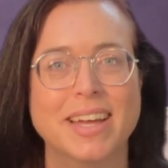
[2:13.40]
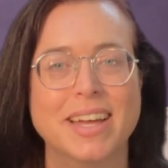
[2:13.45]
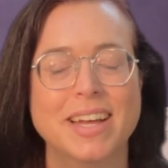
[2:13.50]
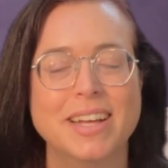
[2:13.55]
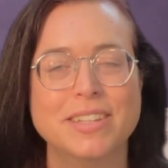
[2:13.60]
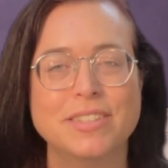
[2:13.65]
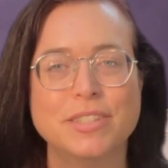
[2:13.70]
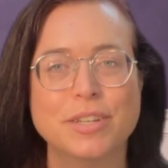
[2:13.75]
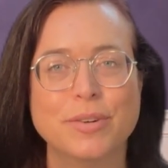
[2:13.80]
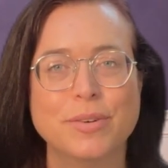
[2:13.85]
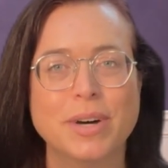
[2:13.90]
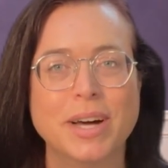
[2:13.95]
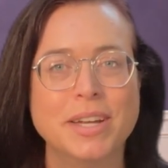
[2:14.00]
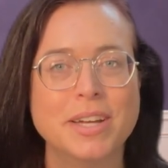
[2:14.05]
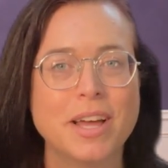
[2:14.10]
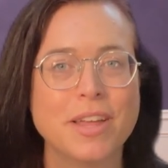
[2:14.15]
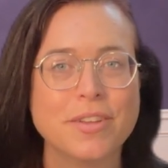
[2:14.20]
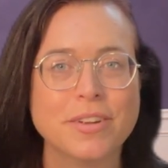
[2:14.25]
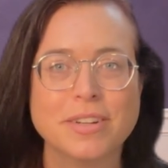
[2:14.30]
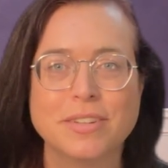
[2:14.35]
So
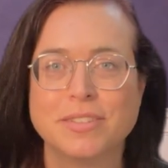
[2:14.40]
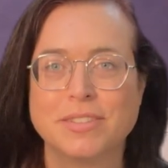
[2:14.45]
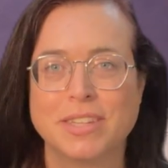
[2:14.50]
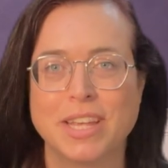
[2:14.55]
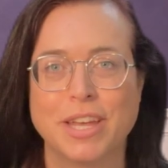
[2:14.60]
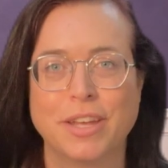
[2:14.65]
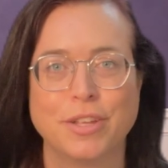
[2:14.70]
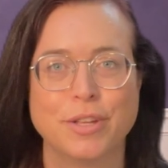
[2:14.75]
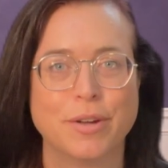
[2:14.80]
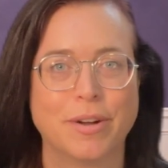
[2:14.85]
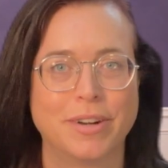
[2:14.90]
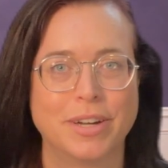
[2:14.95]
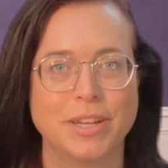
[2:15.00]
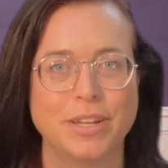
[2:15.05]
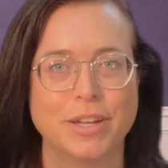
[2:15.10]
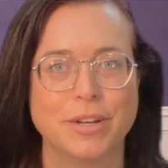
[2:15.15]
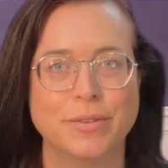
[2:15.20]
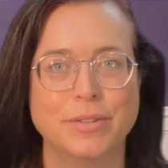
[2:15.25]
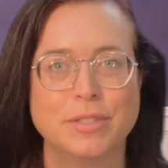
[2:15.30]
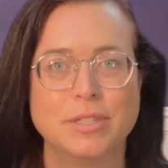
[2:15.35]
another scale you already
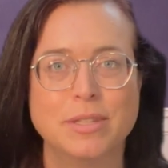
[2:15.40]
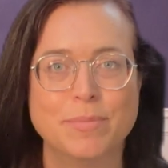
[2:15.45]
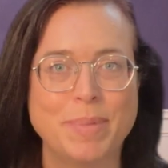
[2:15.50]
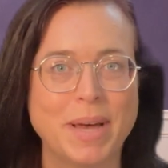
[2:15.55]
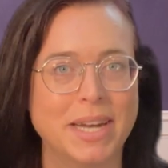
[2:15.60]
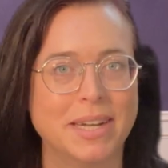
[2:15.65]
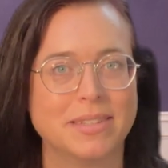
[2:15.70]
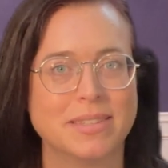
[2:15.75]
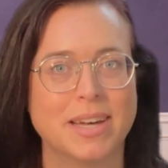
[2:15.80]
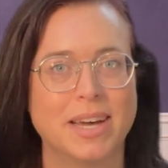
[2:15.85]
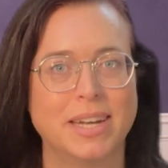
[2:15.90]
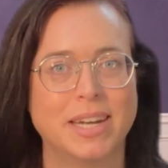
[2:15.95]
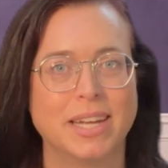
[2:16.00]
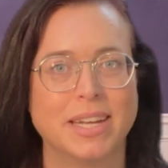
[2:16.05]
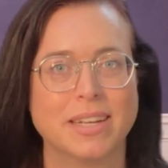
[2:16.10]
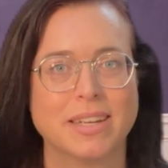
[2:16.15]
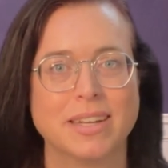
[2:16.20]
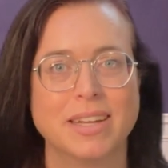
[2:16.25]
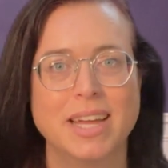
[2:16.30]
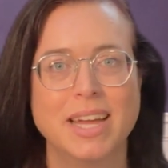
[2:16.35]
know is the
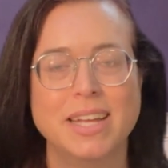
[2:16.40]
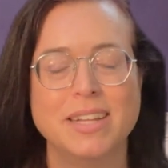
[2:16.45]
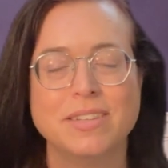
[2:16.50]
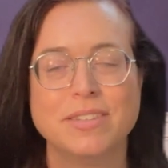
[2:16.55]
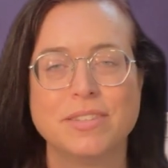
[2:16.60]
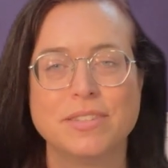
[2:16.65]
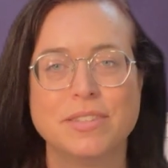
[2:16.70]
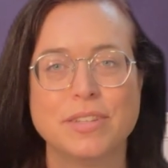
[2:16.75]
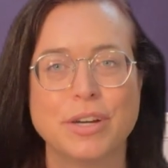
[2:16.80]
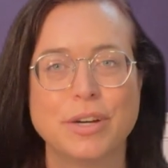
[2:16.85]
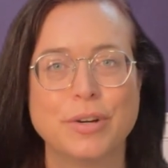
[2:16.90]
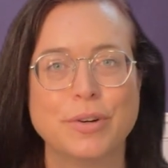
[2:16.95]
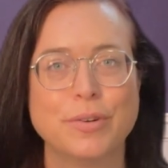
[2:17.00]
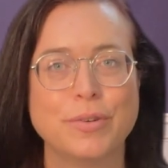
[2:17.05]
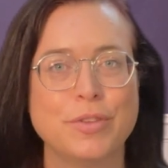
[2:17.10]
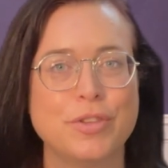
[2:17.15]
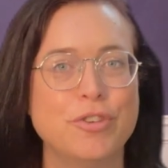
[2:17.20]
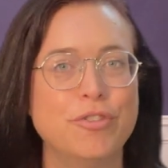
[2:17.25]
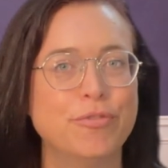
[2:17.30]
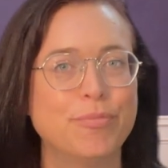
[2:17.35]
pentatonic. And so
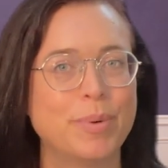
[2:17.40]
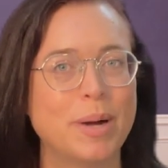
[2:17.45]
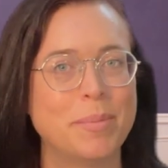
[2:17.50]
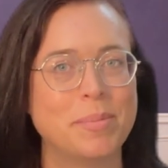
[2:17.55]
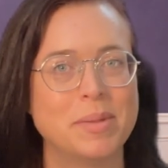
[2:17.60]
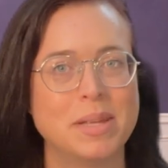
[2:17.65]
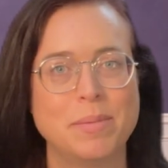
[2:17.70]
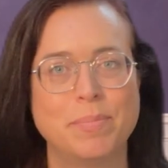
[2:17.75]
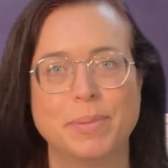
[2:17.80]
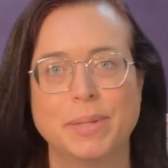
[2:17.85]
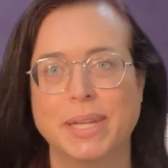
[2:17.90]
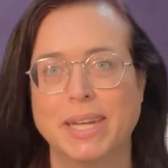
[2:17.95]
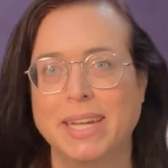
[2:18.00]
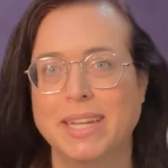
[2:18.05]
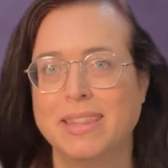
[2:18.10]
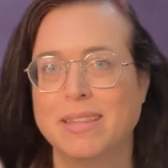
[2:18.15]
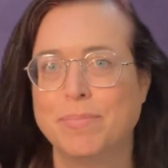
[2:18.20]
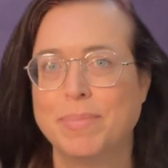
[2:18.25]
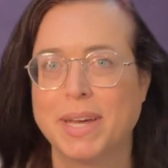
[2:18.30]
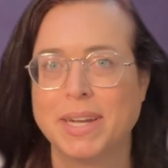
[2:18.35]
you've probably played
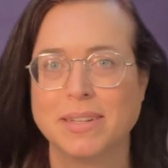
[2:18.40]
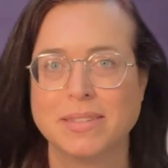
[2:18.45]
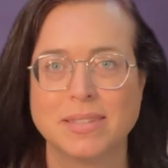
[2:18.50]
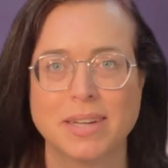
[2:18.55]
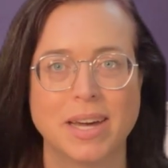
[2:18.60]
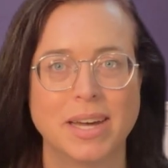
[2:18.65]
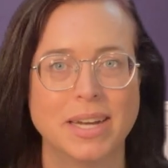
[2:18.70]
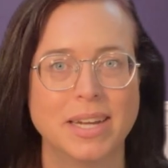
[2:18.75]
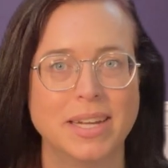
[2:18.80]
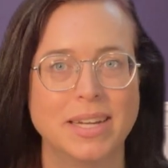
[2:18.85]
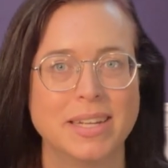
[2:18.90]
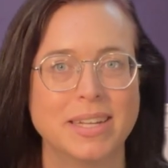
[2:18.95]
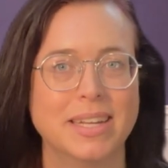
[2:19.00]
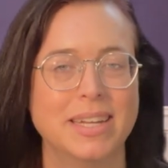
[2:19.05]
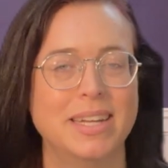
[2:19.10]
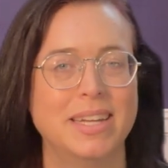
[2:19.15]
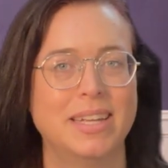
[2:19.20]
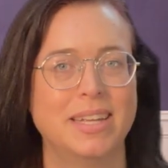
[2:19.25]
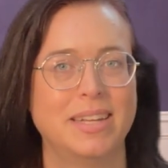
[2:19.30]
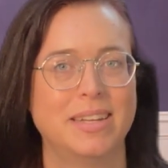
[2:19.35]
the pentatonic
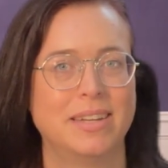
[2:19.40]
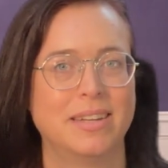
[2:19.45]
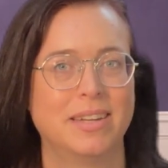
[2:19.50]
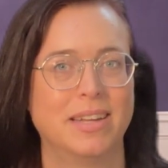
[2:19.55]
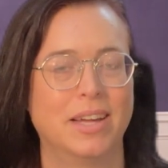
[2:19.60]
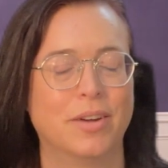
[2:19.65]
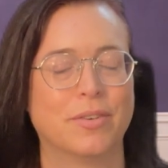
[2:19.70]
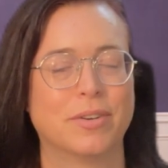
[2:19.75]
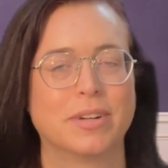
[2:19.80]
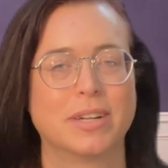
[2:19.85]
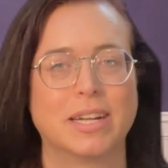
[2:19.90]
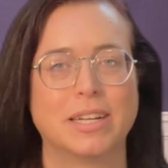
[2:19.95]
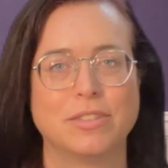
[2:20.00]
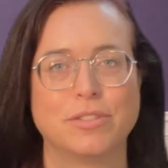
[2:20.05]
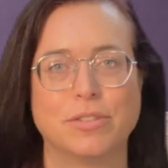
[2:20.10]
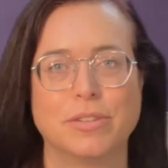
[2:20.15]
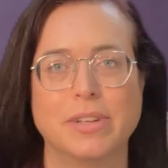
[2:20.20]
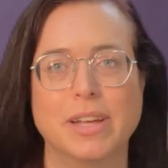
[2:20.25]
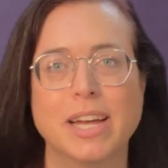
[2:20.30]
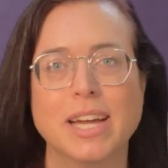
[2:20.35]
in
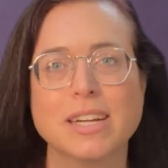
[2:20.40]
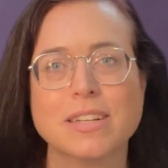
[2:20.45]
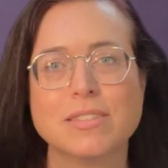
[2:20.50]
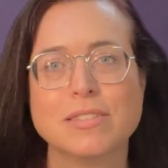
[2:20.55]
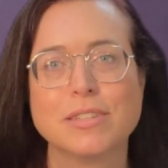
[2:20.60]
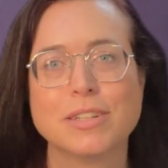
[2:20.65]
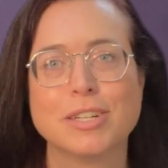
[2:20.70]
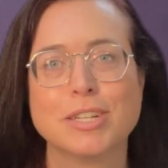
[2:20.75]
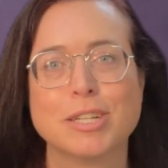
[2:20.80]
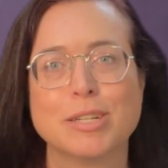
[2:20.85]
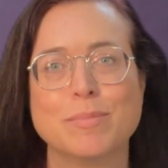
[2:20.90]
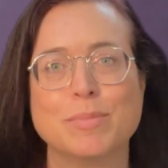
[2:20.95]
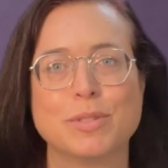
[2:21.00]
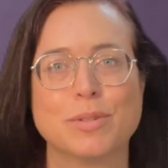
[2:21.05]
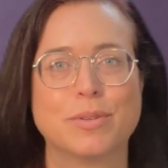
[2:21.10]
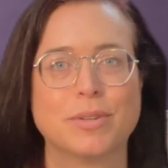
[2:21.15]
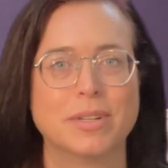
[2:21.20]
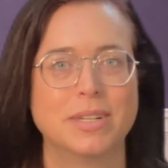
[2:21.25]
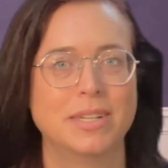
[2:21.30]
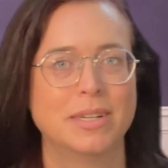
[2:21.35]
orchestral excerpts
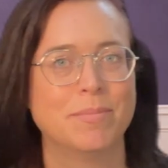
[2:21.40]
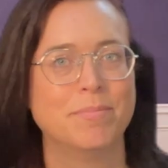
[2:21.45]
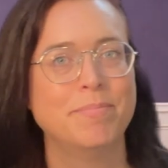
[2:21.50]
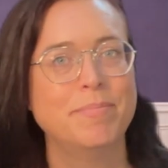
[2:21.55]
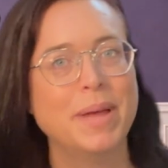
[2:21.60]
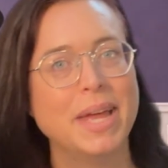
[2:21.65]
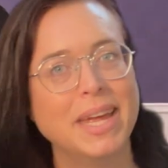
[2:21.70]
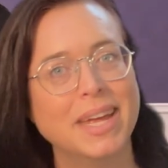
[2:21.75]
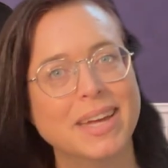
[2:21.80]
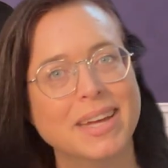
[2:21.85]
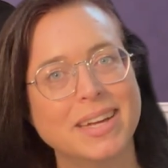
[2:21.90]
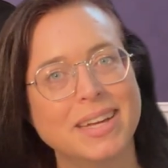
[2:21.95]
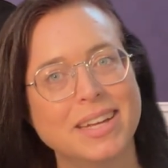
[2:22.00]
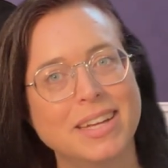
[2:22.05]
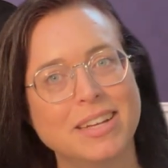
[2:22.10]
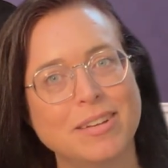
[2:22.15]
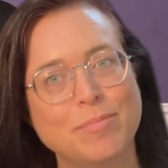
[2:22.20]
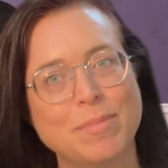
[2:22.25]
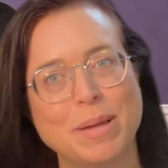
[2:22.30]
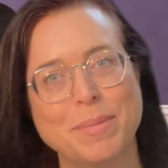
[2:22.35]
or in a
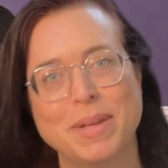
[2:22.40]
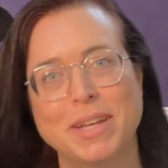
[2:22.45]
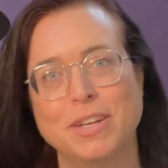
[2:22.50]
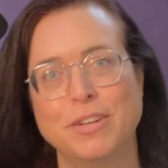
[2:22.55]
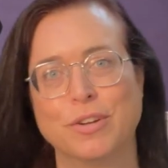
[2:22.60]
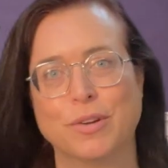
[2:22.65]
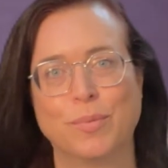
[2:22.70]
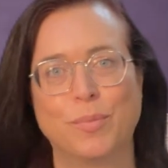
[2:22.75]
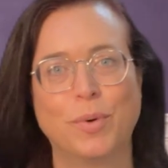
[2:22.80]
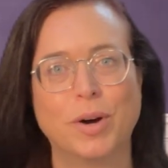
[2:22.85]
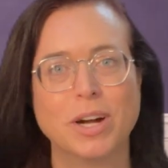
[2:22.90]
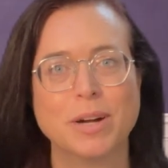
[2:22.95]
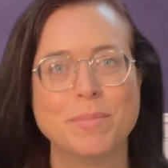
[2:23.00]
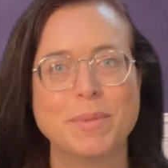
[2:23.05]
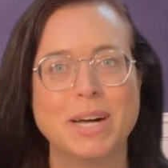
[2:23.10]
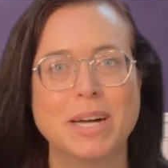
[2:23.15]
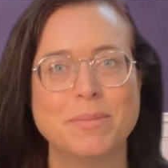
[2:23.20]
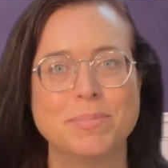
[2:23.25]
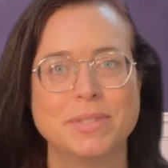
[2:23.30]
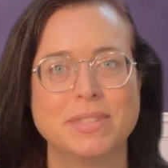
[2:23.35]
band, maybe in your
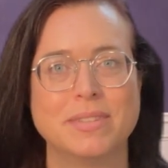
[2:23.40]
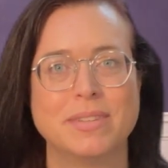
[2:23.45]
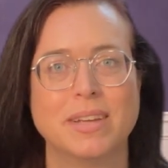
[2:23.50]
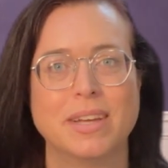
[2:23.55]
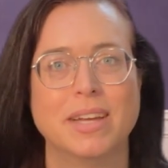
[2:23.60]
warm-ups.